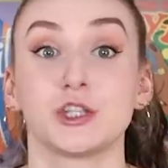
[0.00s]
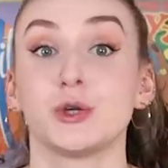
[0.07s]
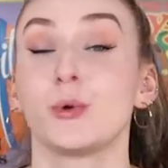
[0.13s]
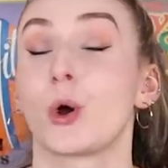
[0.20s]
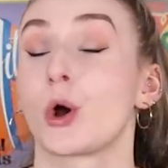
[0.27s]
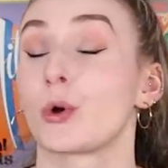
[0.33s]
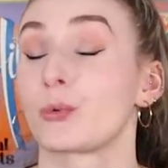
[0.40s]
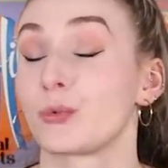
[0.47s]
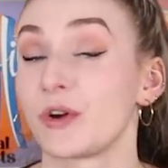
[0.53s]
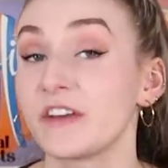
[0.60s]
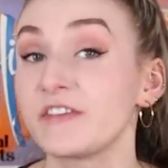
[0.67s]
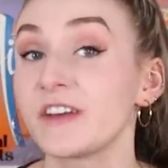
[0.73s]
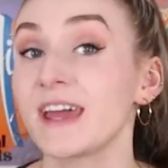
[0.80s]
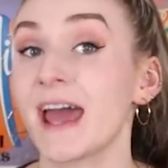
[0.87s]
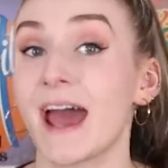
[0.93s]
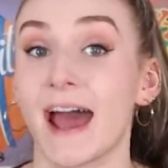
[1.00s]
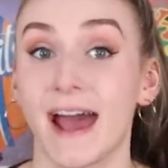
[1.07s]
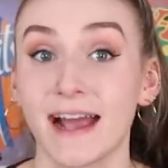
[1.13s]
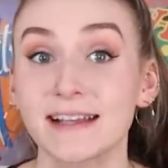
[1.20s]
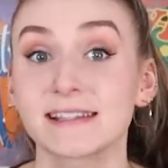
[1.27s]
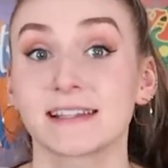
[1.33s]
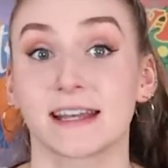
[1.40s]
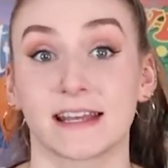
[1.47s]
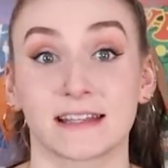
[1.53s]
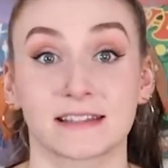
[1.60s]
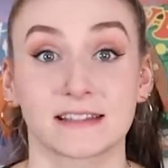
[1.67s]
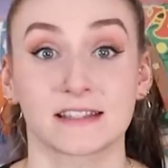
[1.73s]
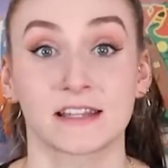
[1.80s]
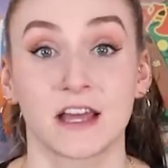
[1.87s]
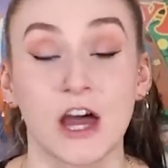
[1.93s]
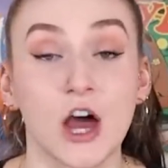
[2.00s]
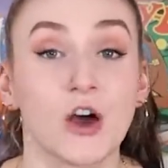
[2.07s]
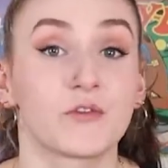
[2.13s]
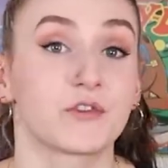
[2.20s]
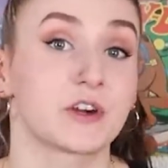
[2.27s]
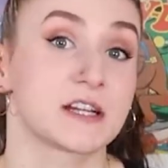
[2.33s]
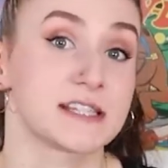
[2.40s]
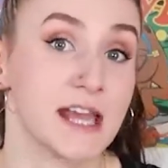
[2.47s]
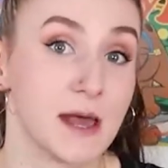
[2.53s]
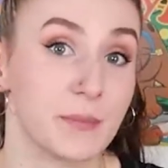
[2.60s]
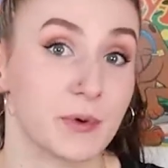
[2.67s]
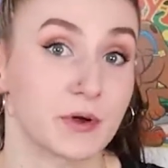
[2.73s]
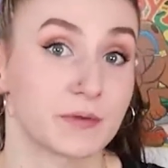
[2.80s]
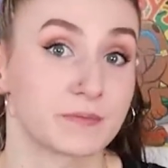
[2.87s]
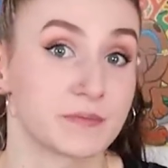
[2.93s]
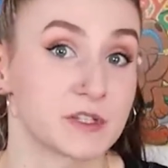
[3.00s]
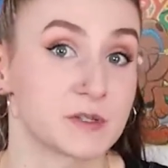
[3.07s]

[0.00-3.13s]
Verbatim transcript: into horrific accidents. For example,